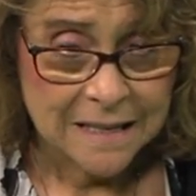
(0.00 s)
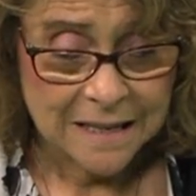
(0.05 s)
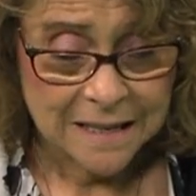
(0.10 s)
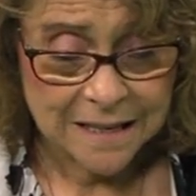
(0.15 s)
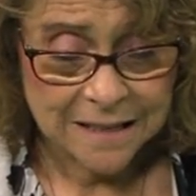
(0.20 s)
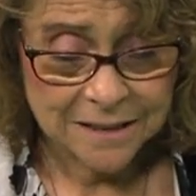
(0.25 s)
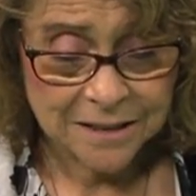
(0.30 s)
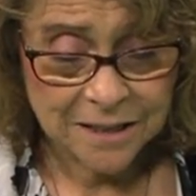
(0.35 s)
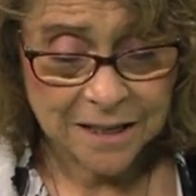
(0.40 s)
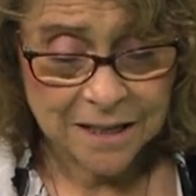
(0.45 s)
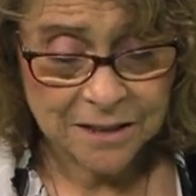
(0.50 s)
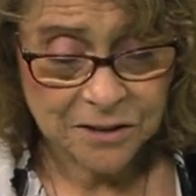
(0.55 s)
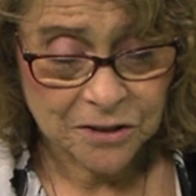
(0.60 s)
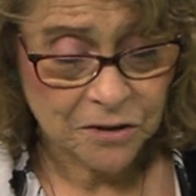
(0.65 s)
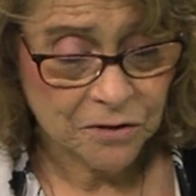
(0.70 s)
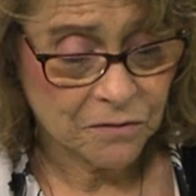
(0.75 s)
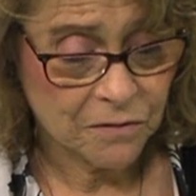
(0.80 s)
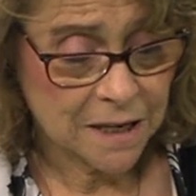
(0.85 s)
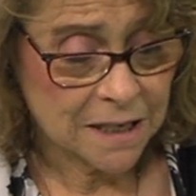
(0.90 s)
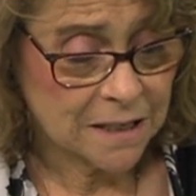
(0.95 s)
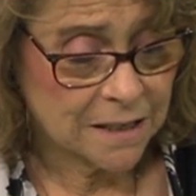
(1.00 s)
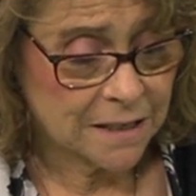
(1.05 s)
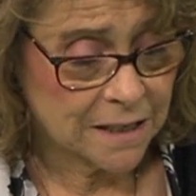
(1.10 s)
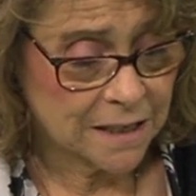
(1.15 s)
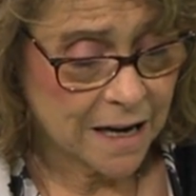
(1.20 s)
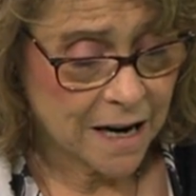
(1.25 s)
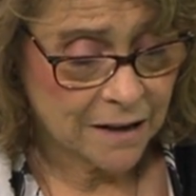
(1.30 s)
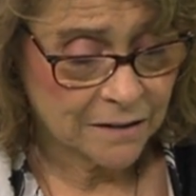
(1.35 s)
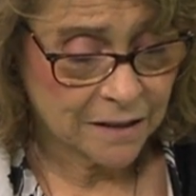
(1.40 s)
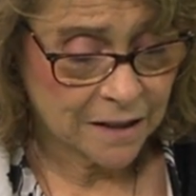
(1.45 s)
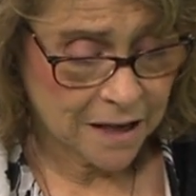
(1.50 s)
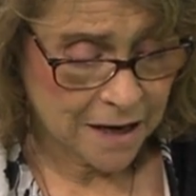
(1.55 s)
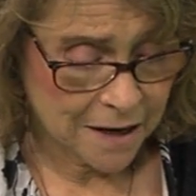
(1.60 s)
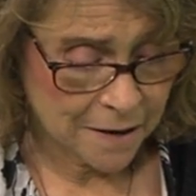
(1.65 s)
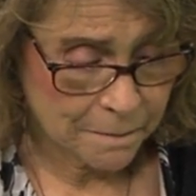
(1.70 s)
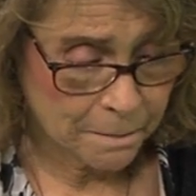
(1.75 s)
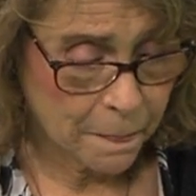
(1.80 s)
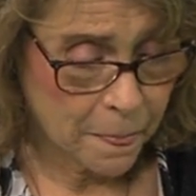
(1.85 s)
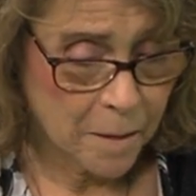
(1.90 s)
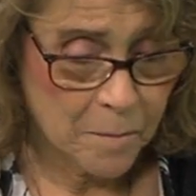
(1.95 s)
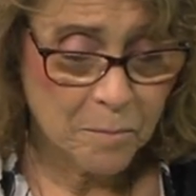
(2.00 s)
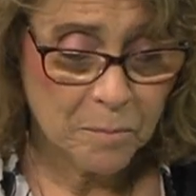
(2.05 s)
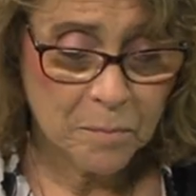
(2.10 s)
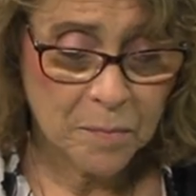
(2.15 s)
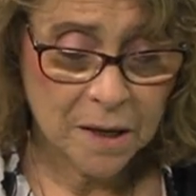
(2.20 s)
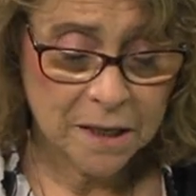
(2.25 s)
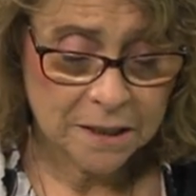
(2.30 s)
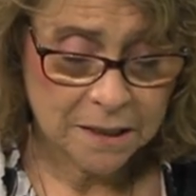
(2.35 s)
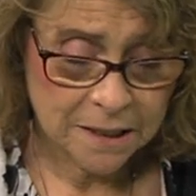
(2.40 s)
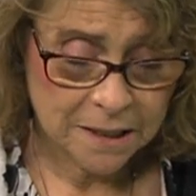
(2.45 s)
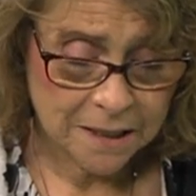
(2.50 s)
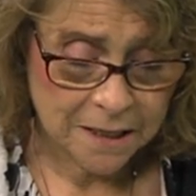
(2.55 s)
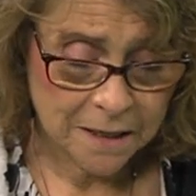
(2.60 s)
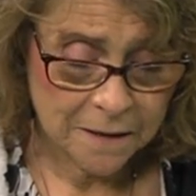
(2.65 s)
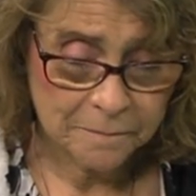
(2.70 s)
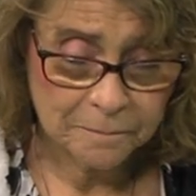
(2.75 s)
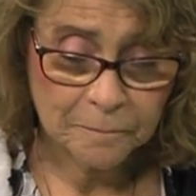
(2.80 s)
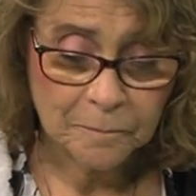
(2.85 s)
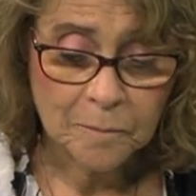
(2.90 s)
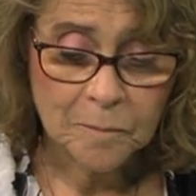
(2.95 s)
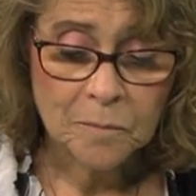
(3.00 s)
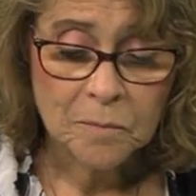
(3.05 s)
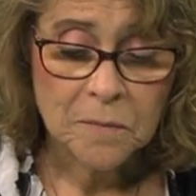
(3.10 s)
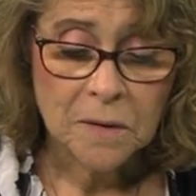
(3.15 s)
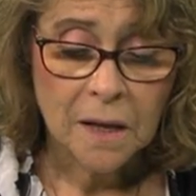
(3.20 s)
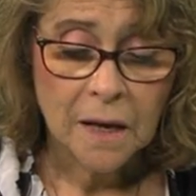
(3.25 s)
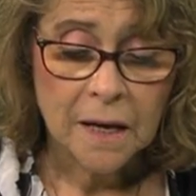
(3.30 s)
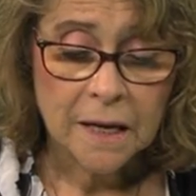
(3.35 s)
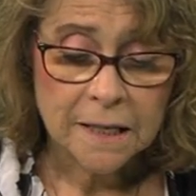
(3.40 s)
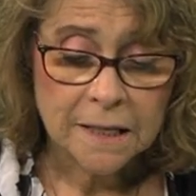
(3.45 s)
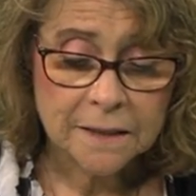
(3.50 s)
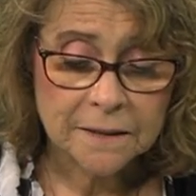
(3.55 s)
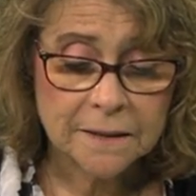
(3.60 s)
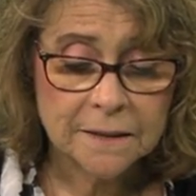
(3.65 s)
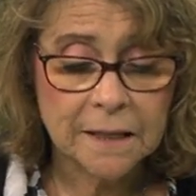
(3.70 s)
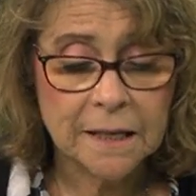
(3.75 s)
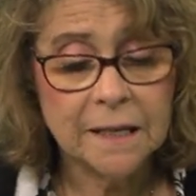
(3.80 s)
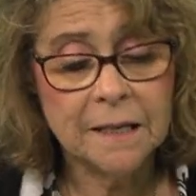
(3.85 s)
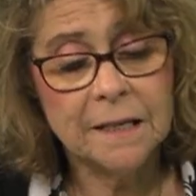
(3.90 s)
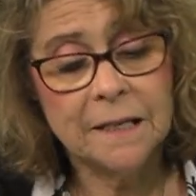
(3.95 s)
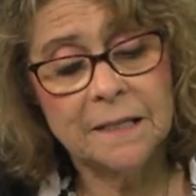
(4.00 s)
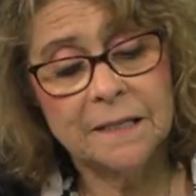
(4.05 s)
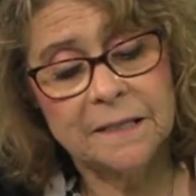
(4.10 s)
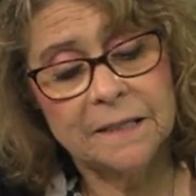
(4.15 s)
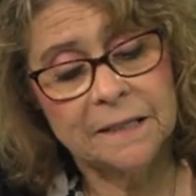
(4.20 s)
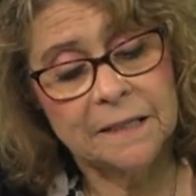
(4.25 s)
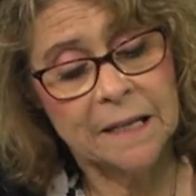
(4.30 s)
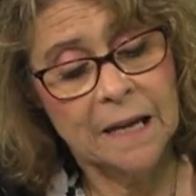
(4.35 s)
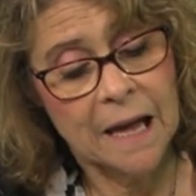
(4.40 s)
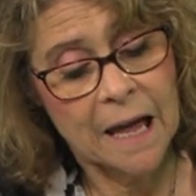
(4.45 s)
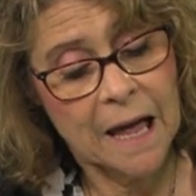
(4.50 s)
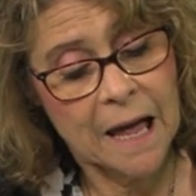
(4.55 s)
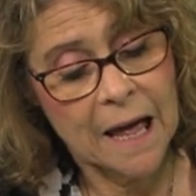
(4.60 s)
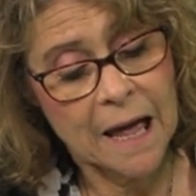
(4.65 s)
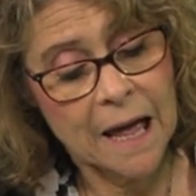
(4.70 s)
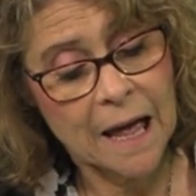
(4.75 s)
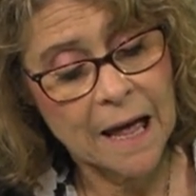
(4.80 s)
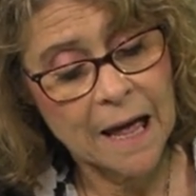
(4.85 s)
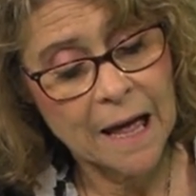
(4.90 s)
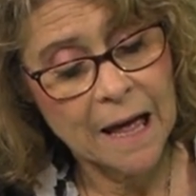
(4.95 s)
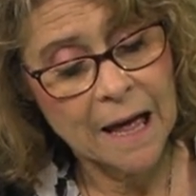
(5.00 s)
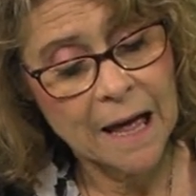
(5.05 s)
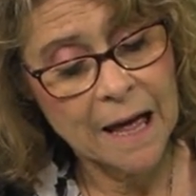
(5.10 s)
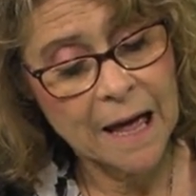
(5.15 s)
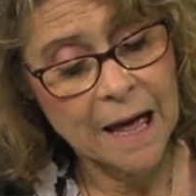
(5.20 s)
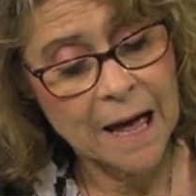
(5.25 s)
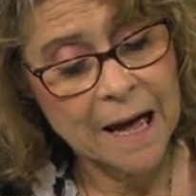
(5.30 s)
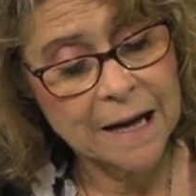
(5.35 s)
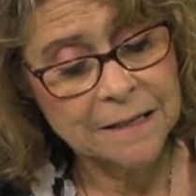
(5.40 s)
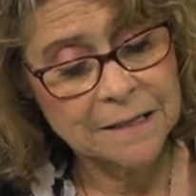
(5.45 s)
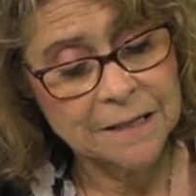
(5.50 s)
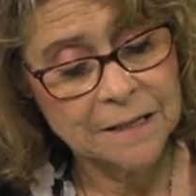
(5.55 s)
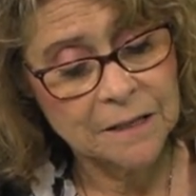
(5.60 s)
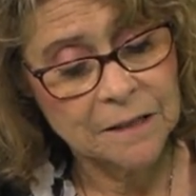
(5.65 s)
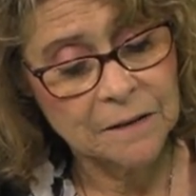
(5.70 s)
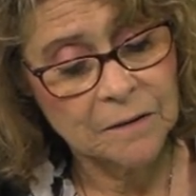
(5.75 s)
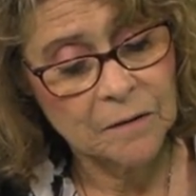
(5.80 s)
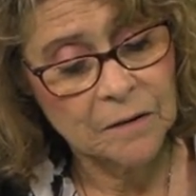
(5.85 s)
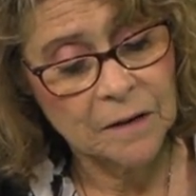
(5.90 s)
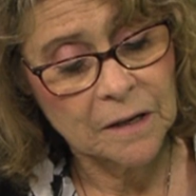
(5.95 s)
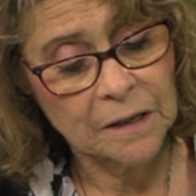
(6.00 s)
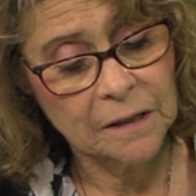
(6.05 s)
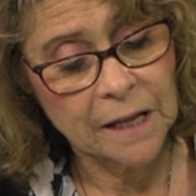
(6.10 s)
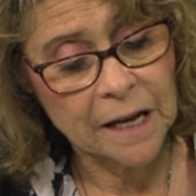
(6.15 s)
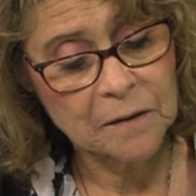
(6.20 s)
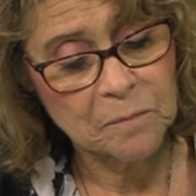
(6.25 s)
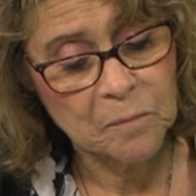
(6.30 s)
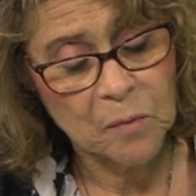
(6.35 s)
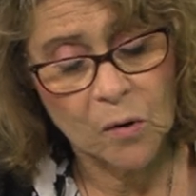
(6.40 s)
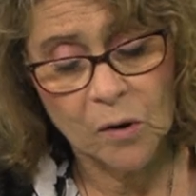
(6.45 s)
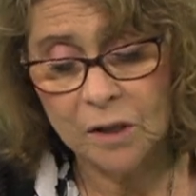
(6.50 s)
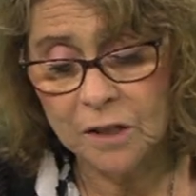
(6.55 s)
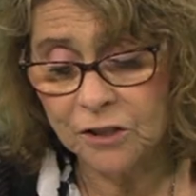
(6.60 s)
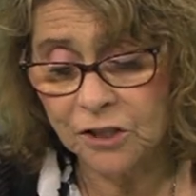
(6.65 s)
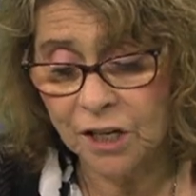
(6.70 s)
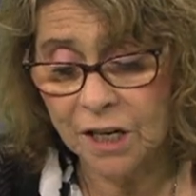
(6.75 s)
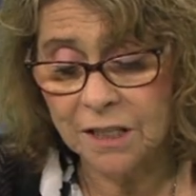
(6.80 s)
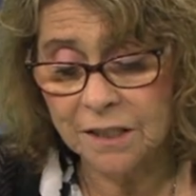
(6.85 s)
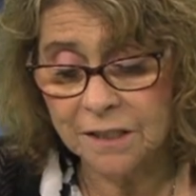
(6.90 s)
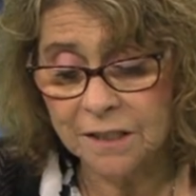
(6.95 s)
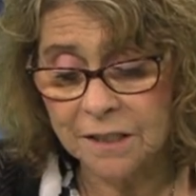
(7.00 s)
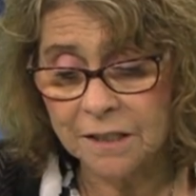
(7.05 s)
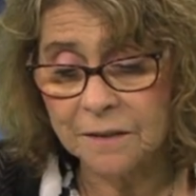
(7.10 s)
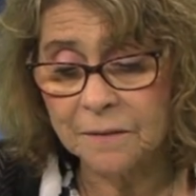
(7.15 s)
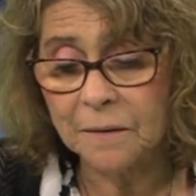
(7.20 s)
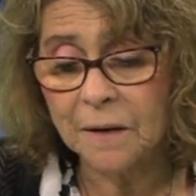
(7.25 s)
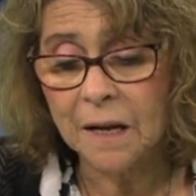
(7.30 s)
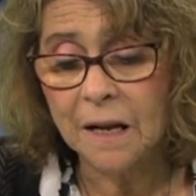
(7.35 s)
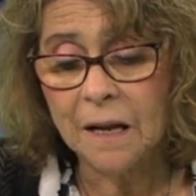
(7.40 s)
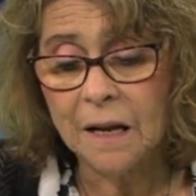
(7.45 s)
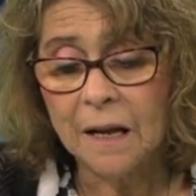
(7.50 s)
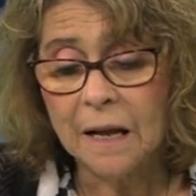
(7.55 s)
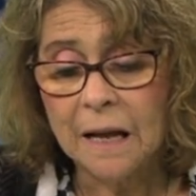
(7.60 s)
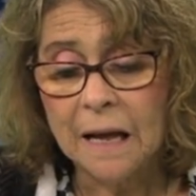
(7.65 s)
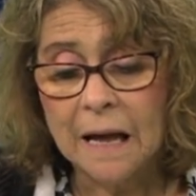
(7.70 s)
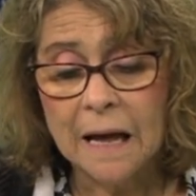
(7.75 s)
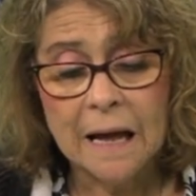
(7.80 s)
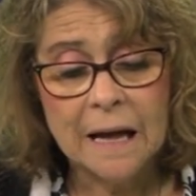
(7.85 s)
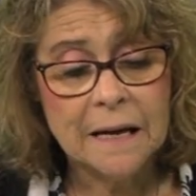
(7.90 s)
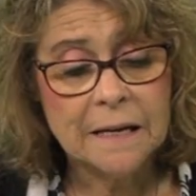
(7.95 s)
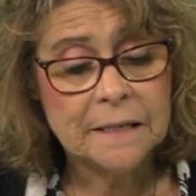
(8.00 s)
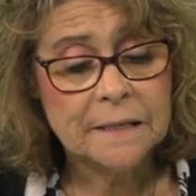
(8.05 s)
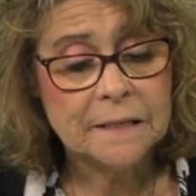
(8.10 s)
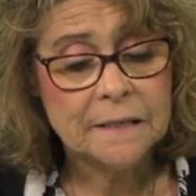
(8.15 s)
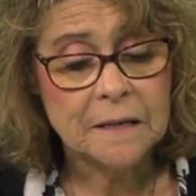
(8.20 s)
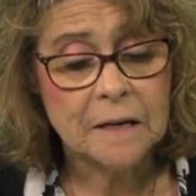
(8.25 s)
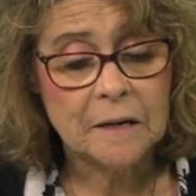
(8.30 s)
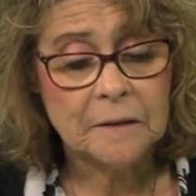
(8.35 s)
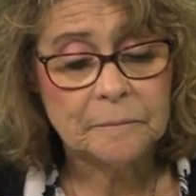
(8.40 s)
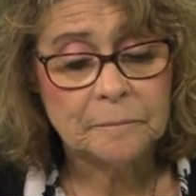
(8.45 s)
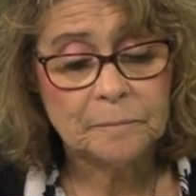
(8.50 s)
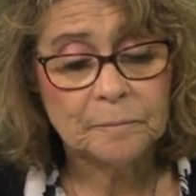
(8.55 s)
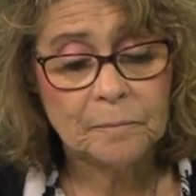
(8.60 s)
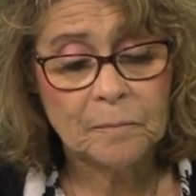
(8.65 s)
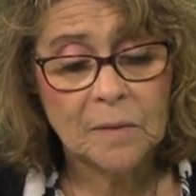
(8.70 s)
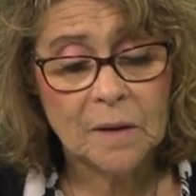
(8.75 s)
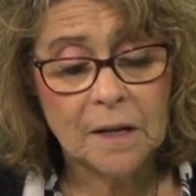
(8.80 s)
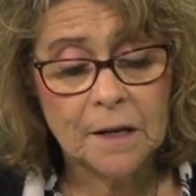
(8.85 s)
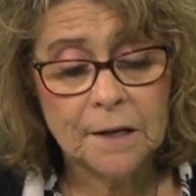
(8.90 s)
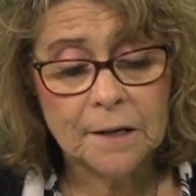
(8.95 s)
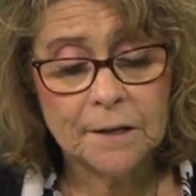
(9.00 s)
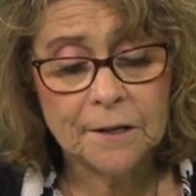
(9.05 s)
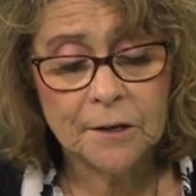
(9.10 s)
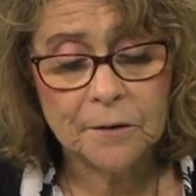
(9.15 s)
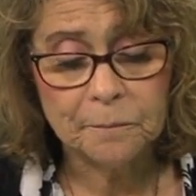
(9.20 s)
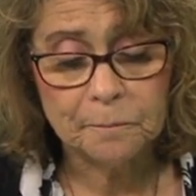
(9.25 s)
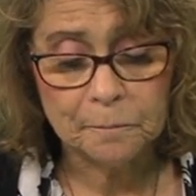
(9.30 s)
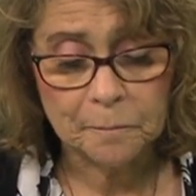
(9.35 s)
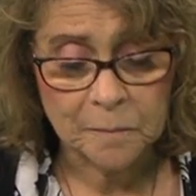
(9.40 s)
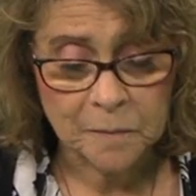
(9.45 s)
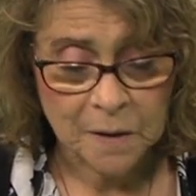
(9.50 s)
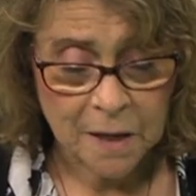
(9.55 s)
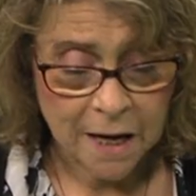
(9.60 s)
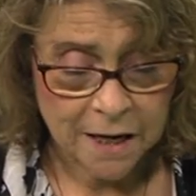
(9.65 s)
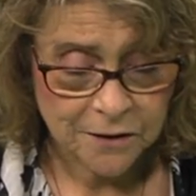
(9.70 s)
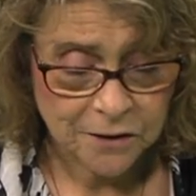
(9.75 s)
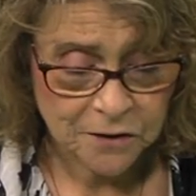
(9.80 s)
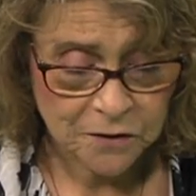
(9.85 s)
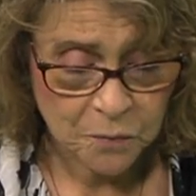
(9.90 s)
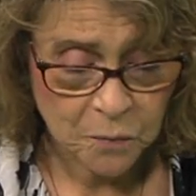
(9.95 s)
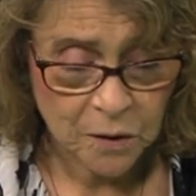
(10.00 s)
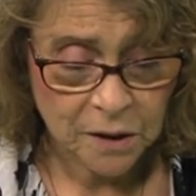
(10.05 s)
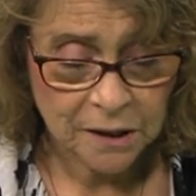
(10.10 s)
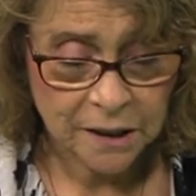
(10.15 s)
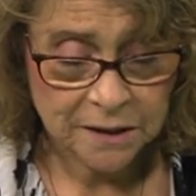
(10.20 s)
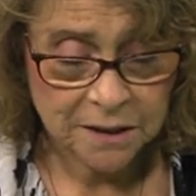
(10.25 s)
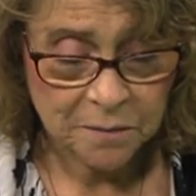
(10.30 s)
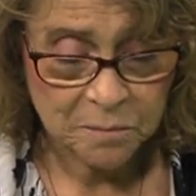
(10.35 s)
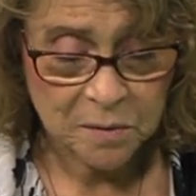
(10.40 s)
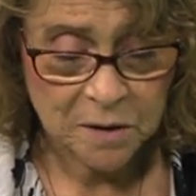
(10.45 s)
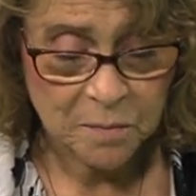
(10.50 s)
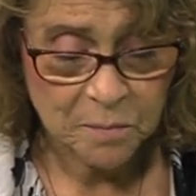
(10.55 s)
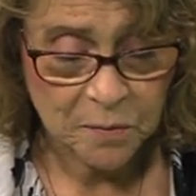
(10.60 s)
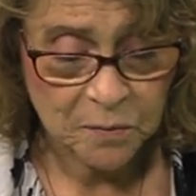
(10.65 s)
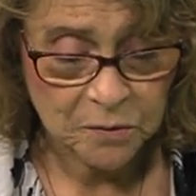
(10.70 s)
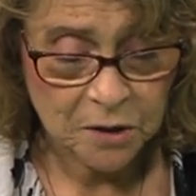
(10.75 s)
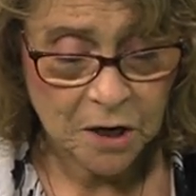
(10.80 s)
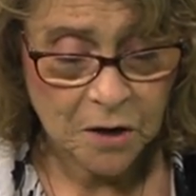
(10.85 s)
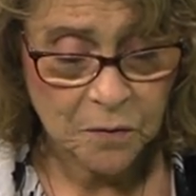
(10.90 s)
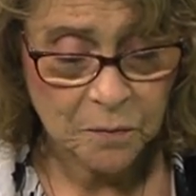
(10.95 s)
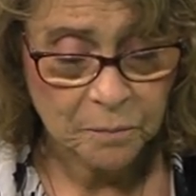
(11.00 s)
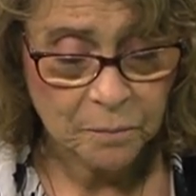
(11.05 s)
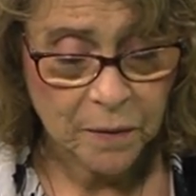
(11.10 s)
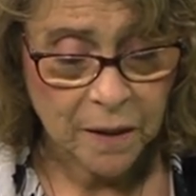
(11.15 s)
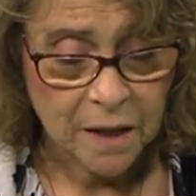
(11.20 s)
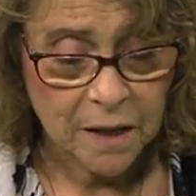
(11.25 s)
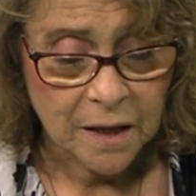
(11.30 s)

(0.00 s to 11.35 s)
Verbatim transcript: it, it's crazy out there. But um, yes, it is at Elect Paula Johnson. And, you know, I just want to let the people know